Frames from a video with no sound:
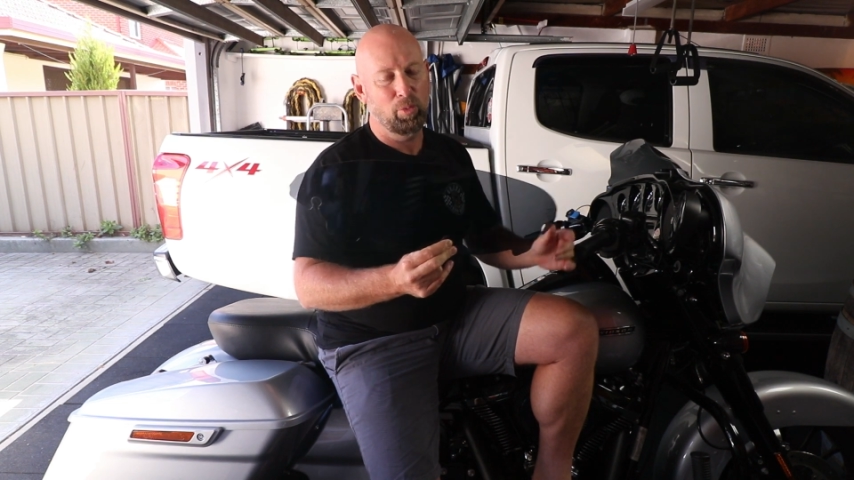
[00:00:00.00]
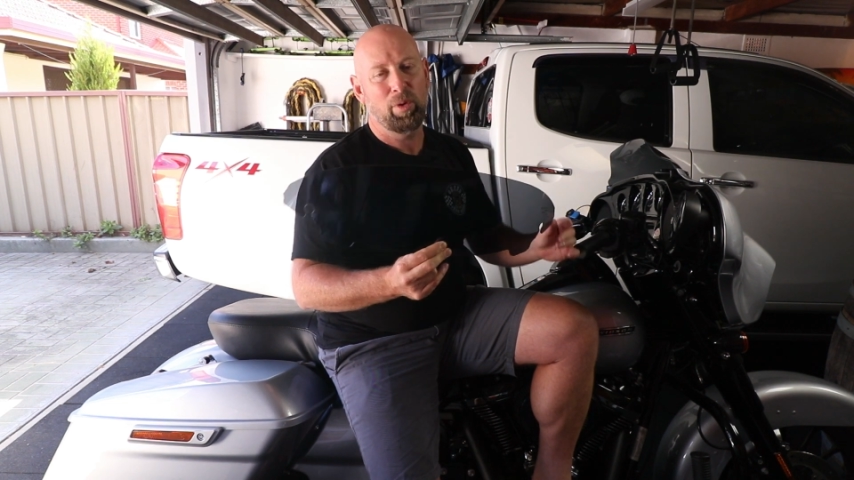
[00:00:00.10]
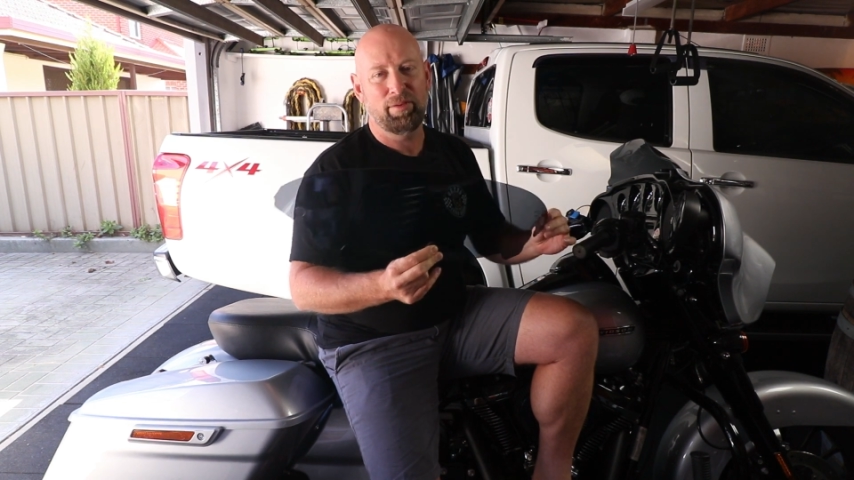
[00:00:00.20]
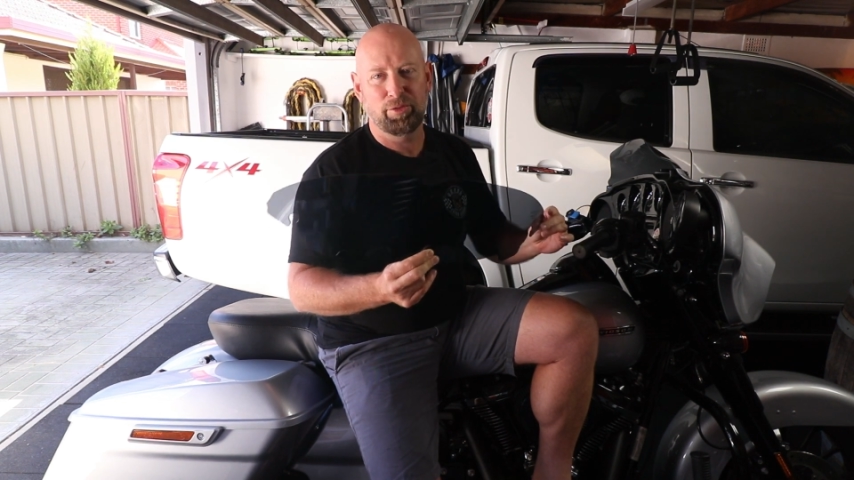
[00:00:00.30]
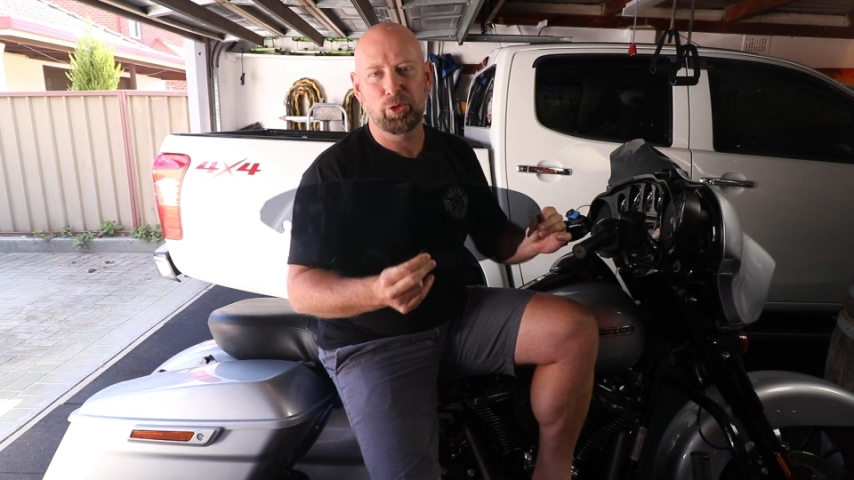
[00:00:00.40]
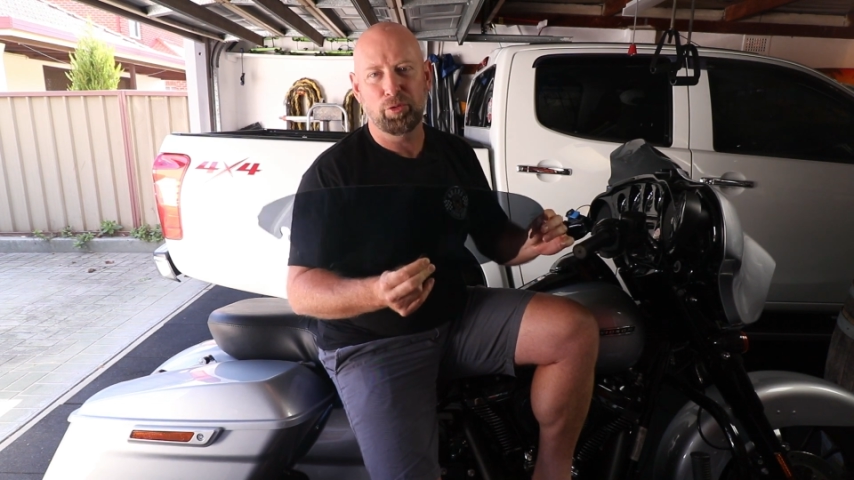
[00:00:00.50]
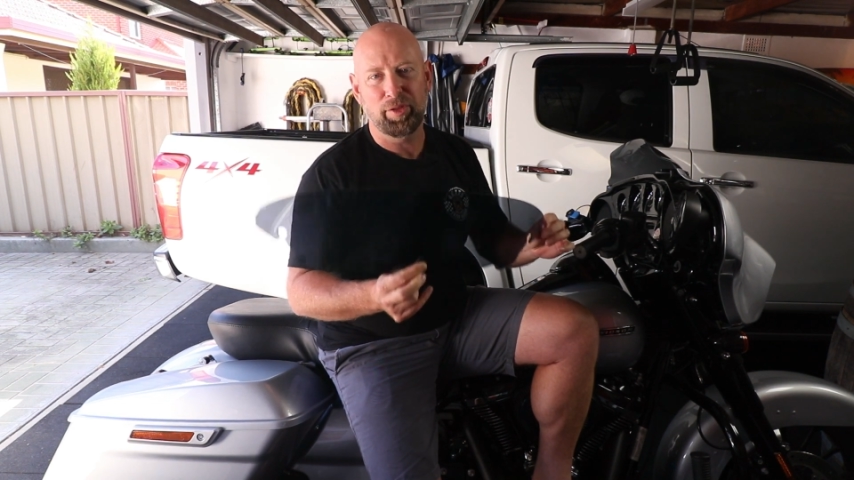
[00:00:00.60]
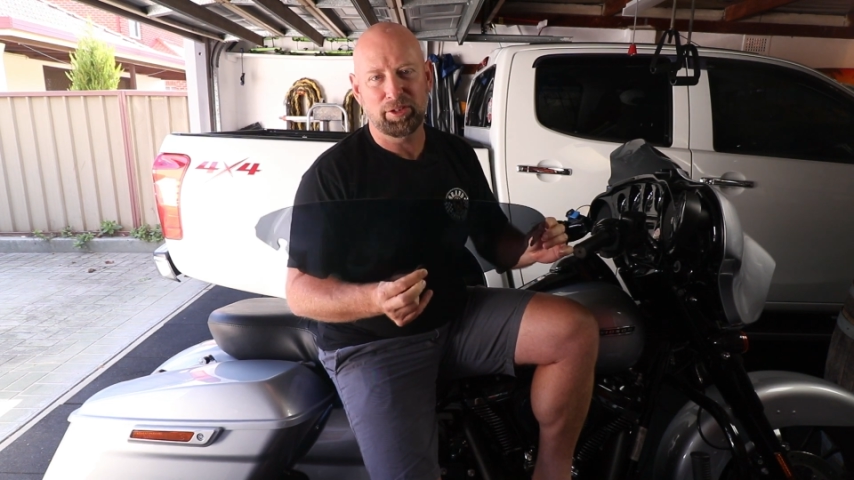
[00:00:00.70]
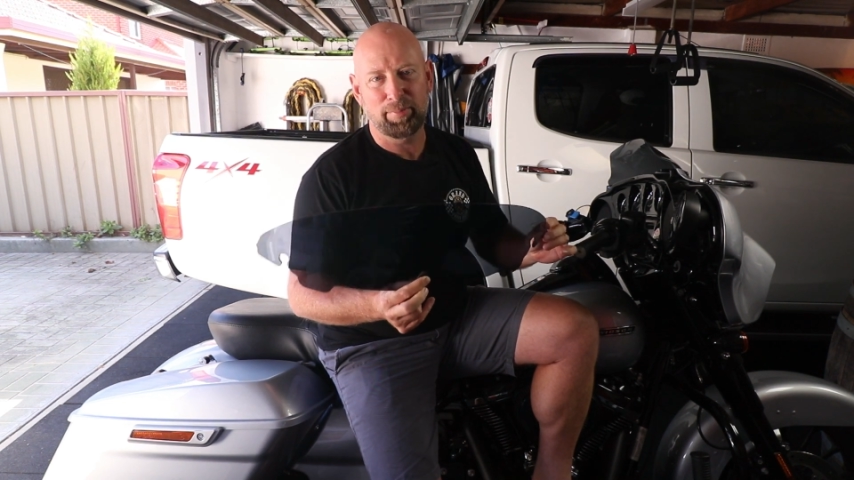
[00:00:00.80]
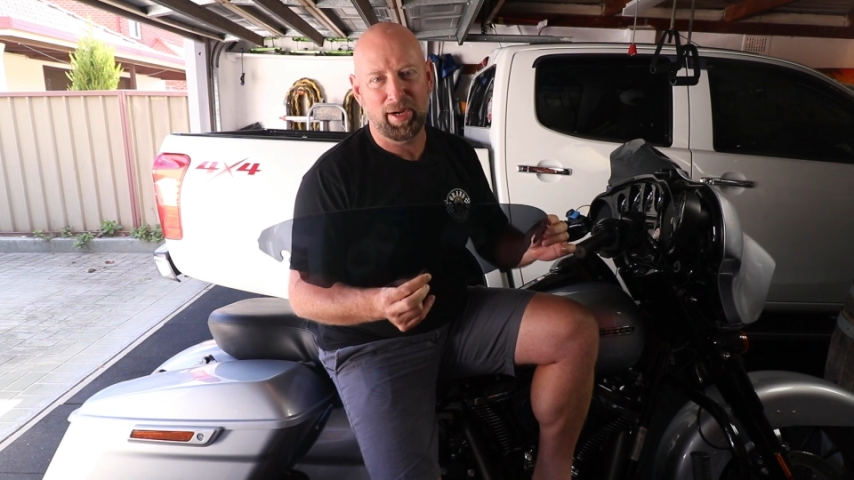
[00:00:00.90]
well, one of the good
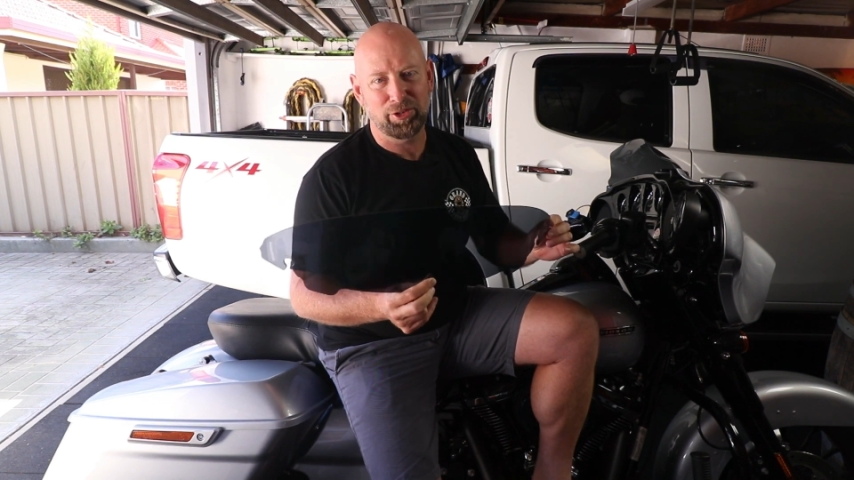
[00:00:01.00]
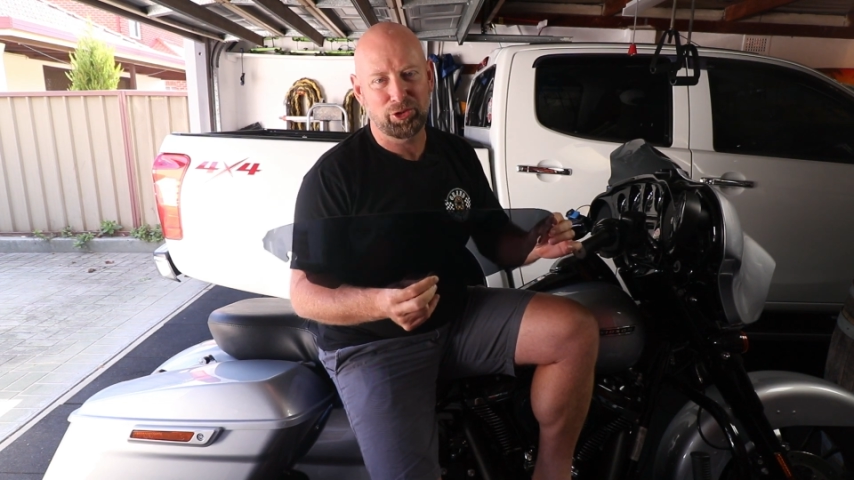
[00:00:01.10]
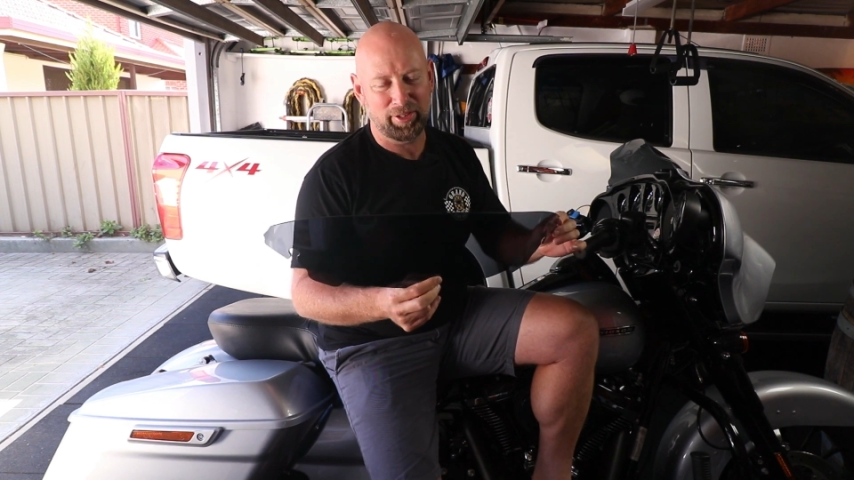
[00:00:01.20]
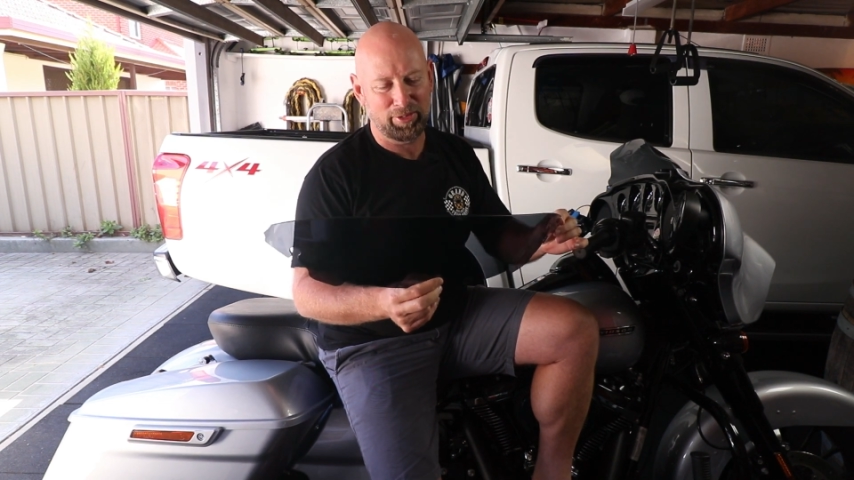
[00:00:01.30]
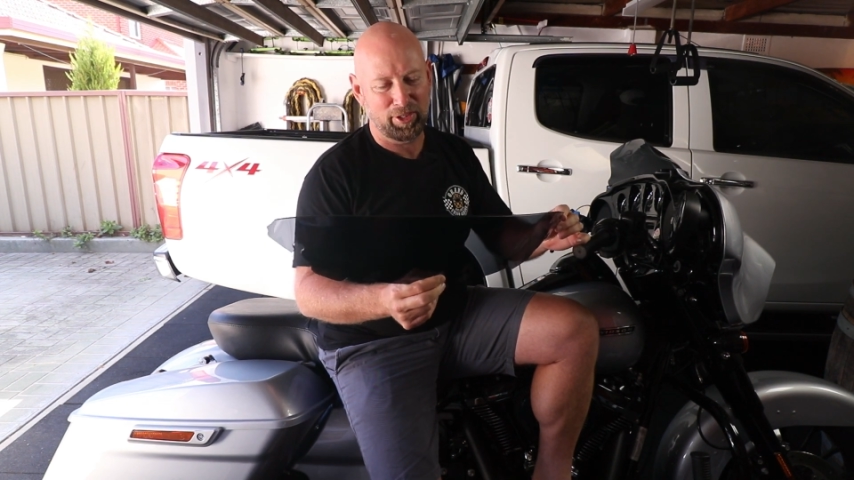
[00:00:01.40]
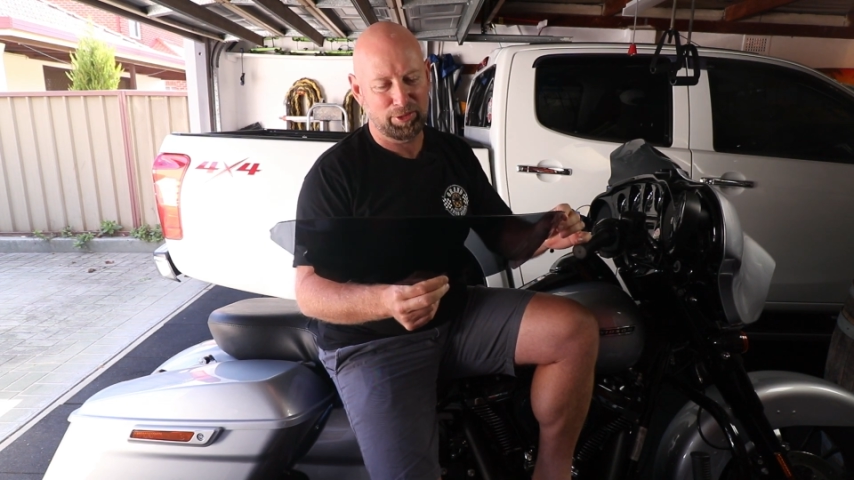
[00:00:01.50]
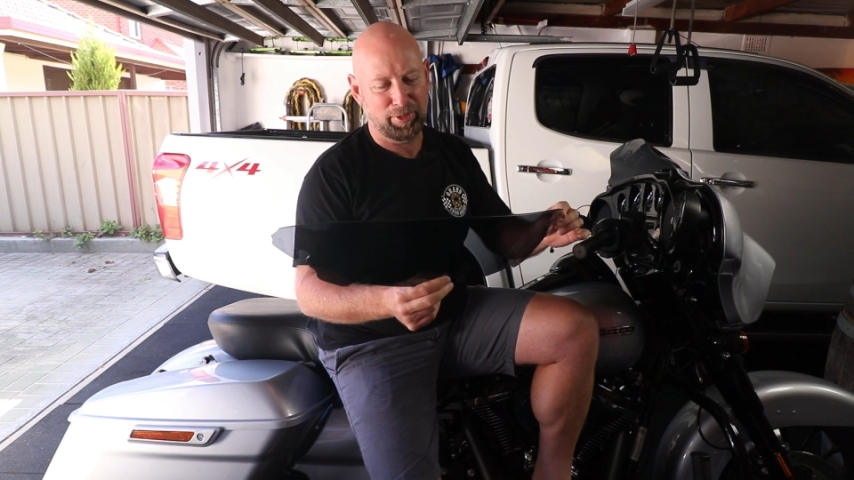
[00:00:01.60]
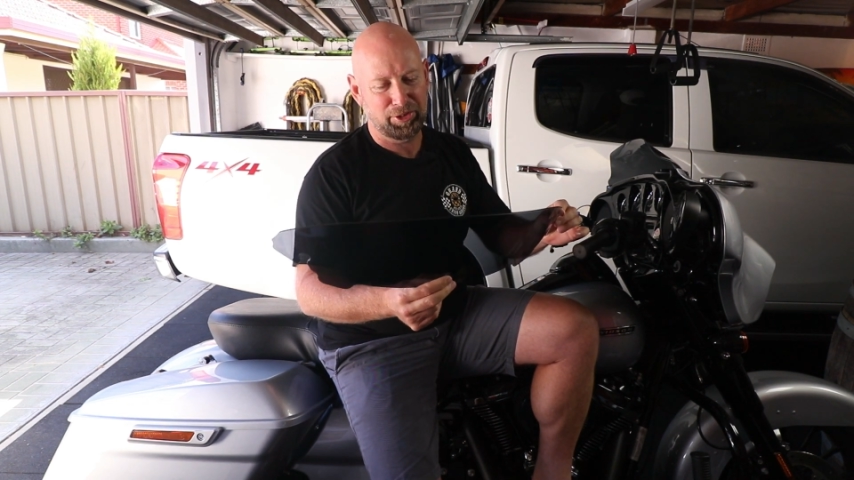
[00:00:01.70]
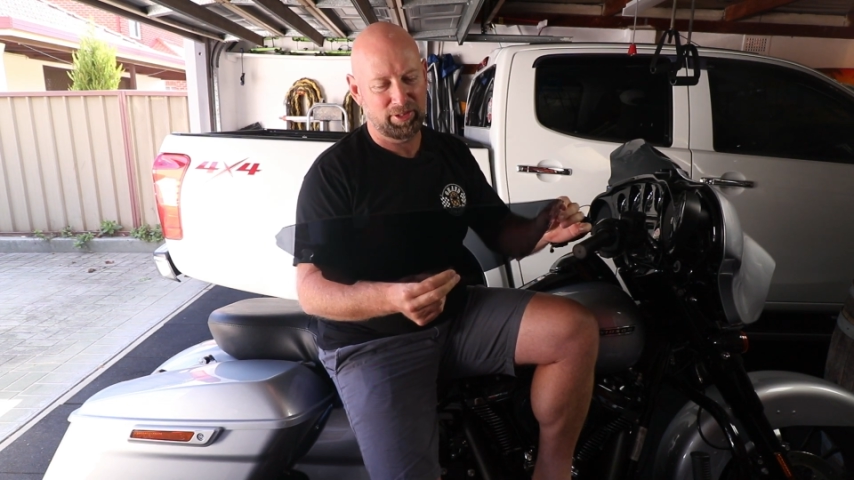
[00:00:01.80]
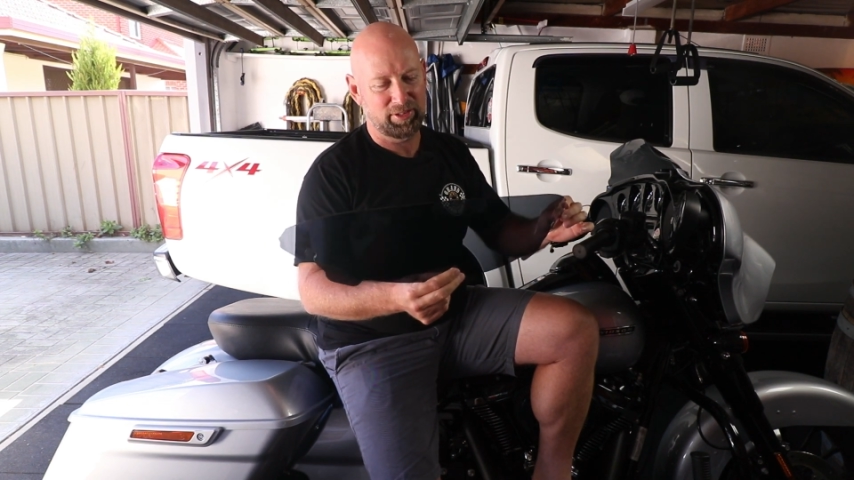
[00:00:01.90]
things about the Street Glide
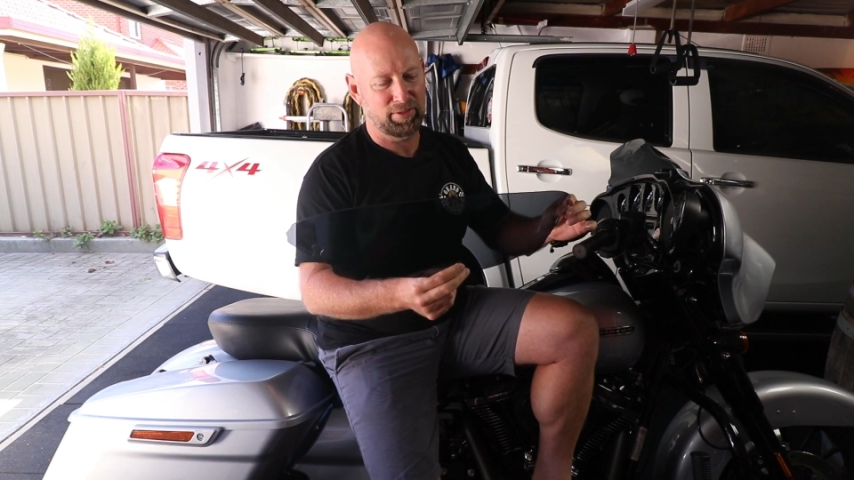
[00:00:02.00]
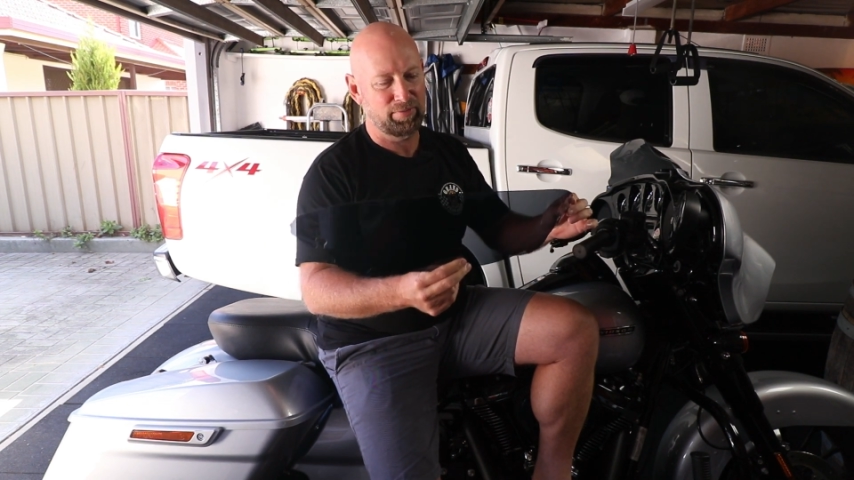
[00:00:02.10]
Special is